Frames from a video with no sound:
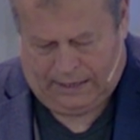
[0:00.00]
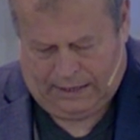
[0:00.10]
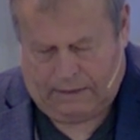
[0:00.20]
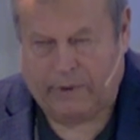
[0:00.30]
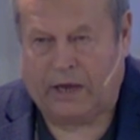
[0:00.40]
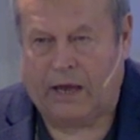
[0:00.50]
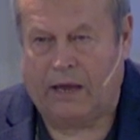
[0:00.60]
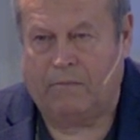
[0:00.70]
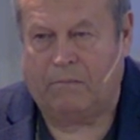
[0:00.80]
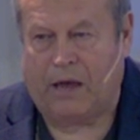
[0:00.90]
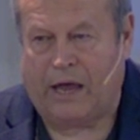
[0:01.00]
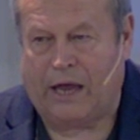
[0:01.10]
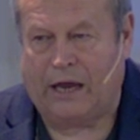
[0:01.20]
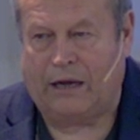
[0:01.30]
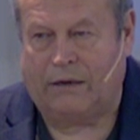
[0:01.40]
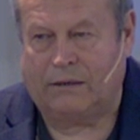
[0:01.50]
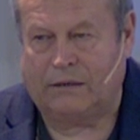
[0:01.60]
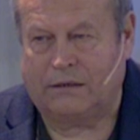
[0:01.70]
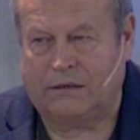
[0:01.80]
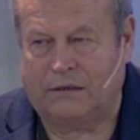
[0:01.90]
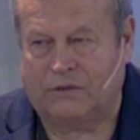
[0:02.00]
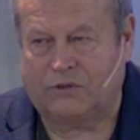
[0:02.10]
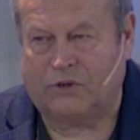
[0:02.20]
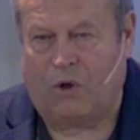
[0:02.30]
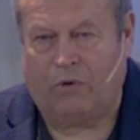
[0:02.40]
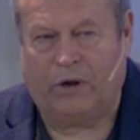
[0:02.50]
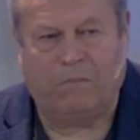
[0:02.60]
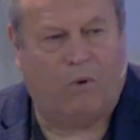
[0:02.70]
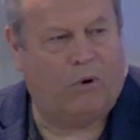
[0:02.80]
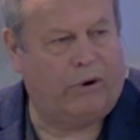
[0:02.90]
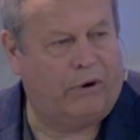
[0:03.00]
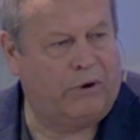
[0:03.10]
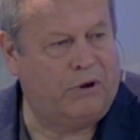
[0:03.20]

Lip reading: that became a stone and mortar,